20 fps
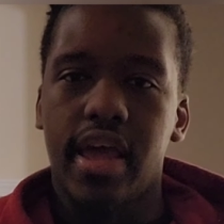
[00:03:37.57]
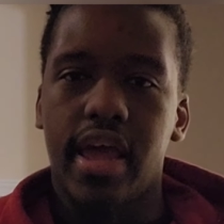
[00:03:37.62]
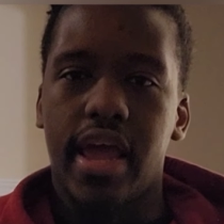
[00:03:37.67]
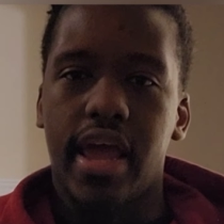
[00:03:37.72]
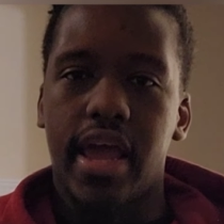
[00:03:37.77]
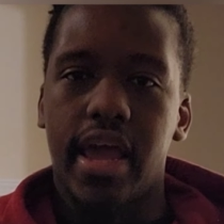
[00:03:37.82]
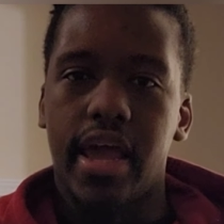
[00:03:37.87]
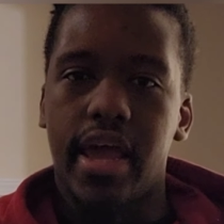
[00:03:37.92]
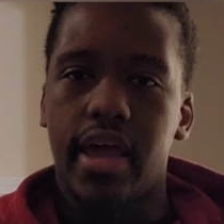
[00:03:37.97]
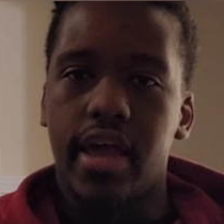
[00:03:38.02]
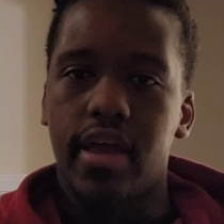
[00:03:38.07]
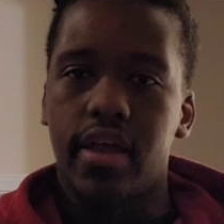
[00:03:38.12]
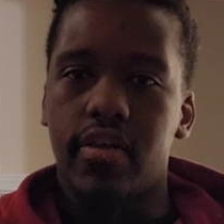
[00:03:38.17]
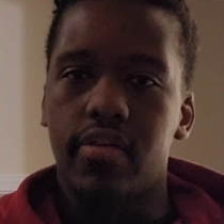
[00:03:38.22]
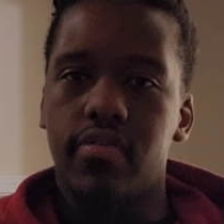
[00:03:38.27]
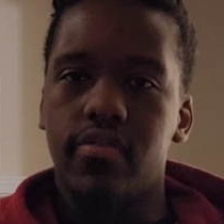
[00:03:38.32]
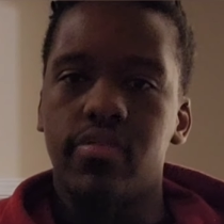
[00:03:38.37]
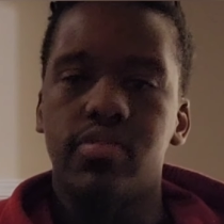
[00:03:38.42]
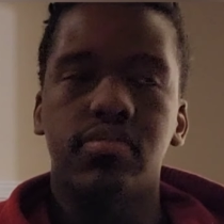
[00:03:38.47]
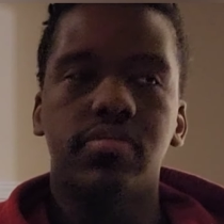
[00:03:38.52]

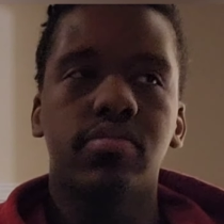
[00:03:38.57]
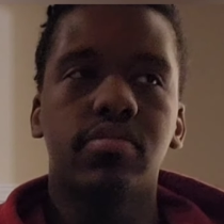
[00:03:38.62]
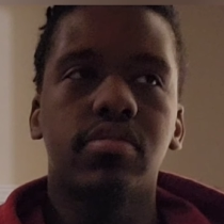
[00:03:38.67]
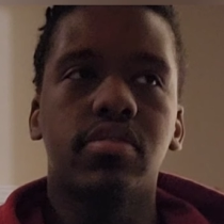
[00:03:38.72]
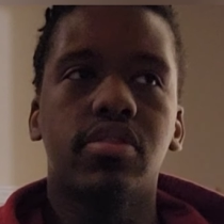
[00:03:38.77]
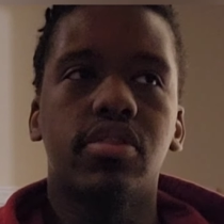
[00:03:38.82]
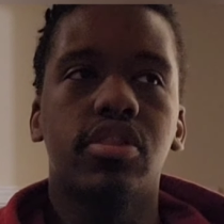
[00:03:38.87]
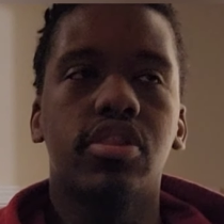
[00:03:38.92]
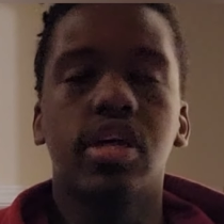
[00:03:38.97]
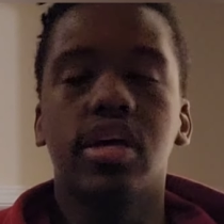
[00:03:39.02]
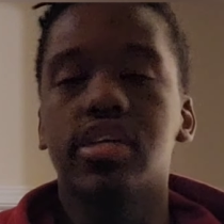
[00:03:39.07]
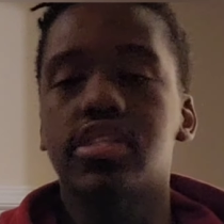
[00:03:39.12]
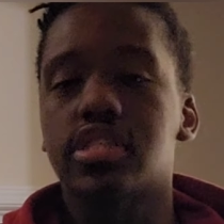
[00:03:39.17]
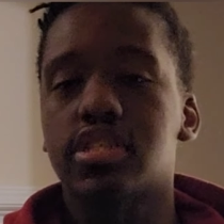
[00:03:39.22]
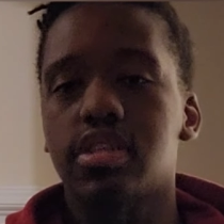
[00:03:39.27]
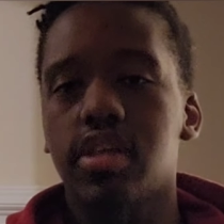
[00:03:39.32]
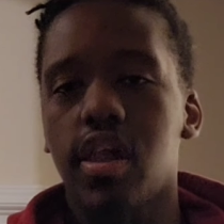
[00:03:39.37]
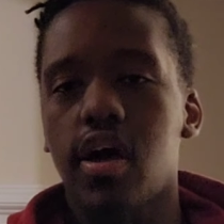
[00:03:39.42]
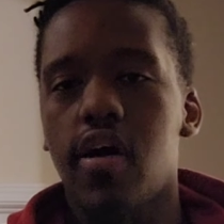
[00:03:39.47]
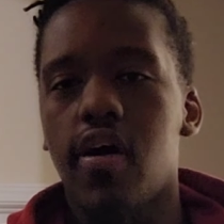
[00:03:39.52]
And the
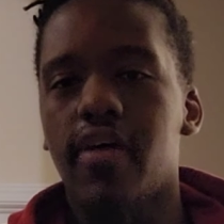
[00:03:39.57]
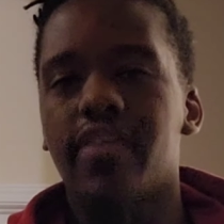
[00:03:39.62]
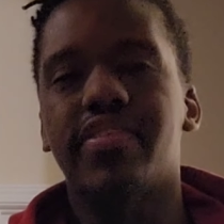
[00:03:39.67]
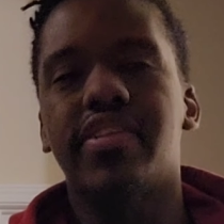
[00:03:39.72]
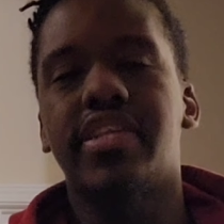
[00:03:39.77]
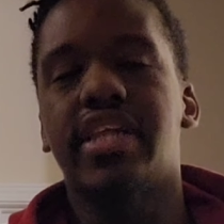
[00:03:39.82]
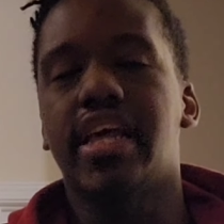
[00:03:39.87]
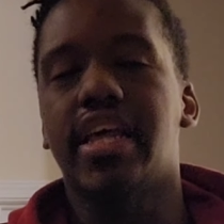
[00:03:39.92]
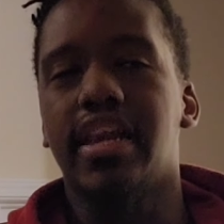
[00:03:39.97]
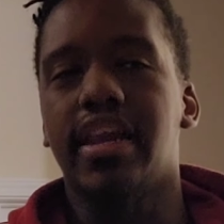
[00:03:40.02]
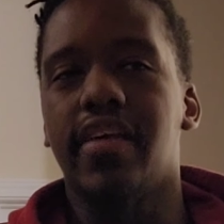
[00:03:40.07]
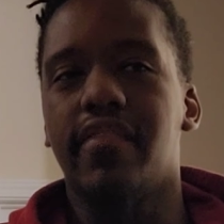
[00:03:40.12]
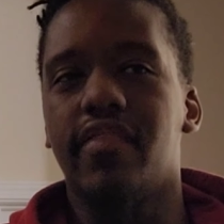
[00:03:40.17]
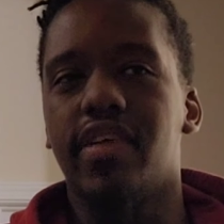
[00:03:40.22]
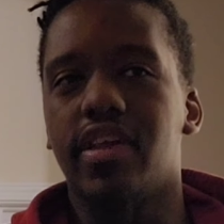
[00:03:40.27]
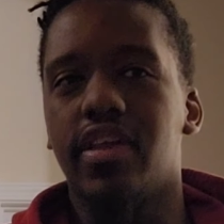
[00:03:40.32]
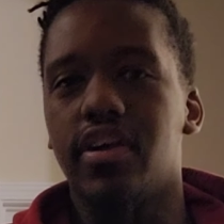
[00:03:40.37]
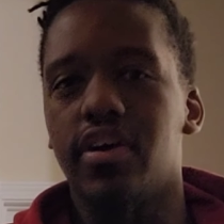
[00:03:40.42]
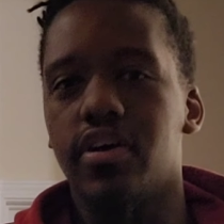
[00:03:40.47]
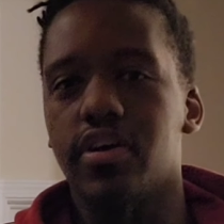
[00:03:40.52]
sloth didn't
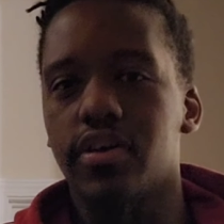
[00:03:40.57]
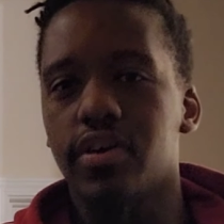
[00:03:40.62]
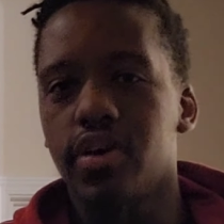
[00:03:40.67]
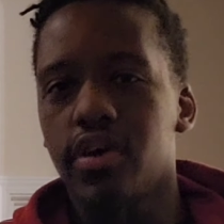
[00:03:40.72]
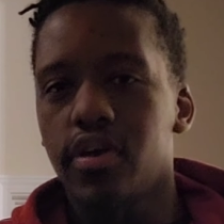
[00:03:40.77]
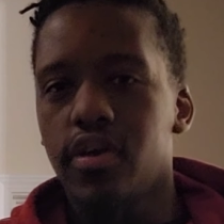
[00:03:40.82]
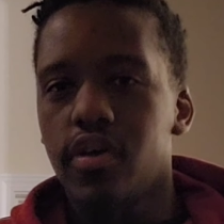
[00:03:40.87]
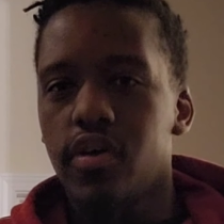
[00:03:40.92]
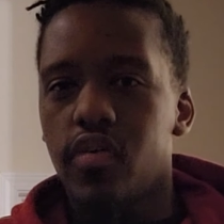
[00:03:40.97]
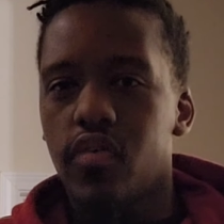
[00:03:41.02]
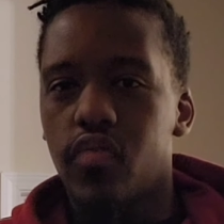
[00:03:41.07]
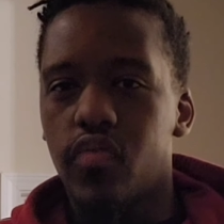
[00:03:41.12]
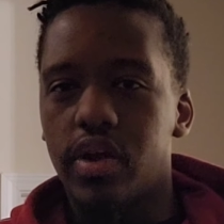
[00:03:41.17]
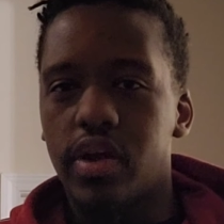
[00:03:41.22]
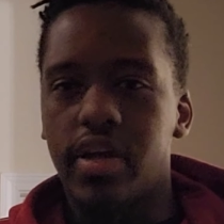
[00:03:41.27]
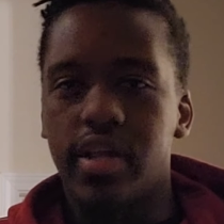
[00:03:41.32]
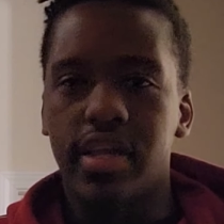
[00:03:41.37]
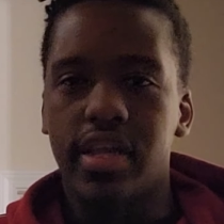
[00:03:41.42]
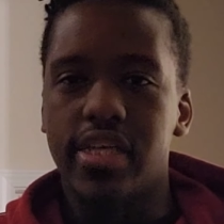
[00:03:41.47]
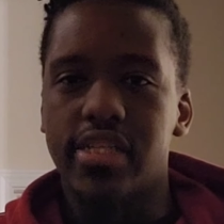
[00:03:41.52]
even look
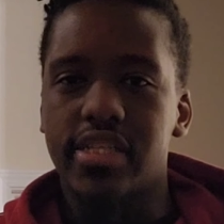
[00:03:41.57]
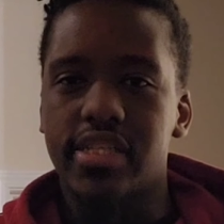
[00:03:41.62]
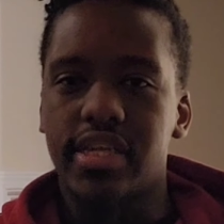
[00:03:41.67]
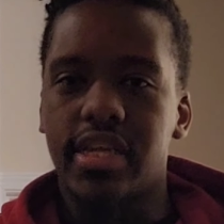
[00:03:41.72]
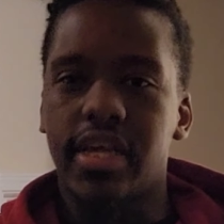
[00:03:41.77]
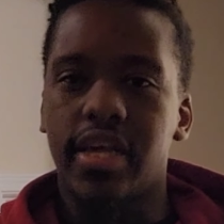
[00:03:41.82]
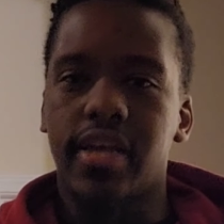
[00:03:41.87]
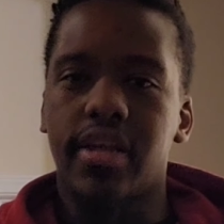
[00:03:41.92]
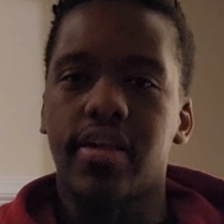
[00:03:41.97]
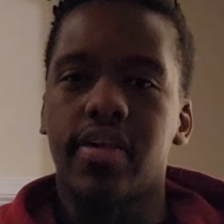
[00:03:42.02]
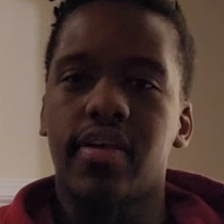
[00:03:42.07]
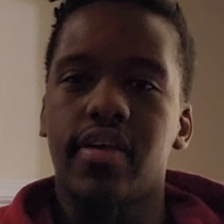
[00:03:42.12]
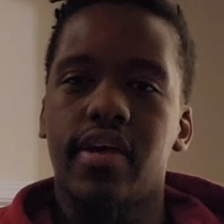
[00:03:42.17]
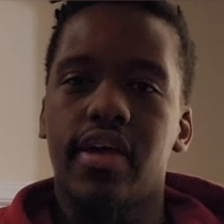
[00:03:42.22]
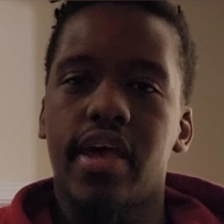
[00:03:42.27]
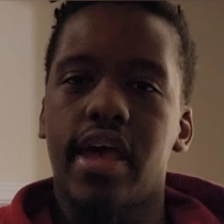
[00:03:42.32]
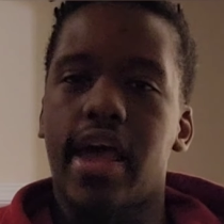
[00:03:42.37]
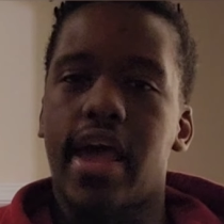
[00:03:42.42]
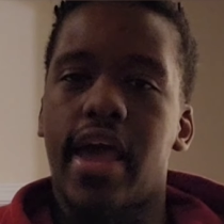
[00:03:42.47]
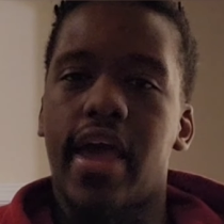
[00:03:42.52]
realistic
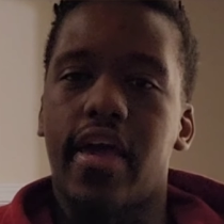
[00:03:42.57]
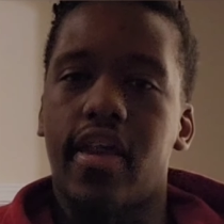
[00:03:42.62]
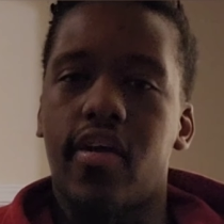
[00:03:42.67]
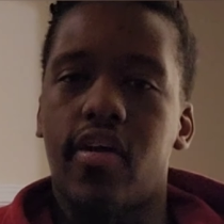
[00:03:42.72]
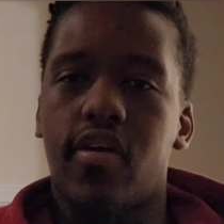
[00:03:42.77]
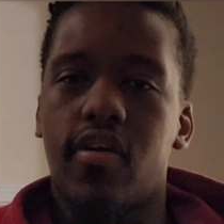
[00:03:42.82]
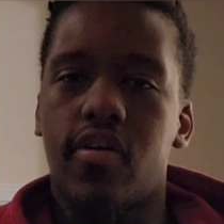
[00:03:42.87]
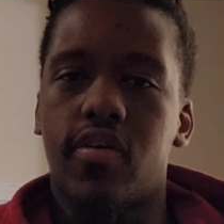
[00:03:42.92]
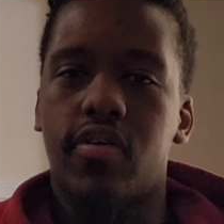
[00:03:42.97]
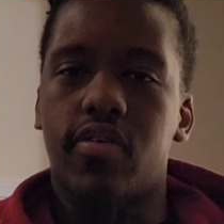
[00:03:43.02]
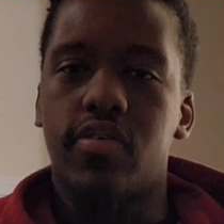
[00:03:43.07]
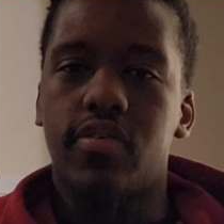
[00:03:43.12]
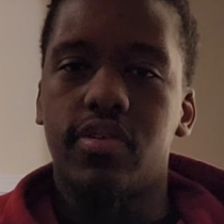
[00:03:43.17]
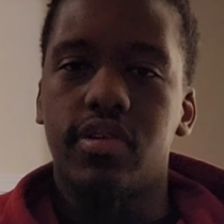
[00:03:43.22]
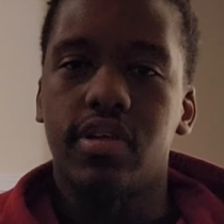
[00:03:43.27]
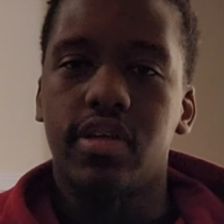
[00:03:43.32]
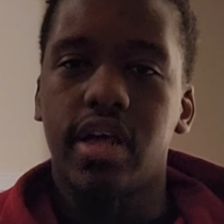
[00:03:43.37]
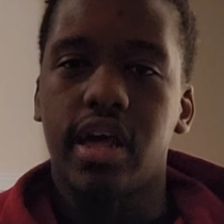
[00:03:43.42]
at all.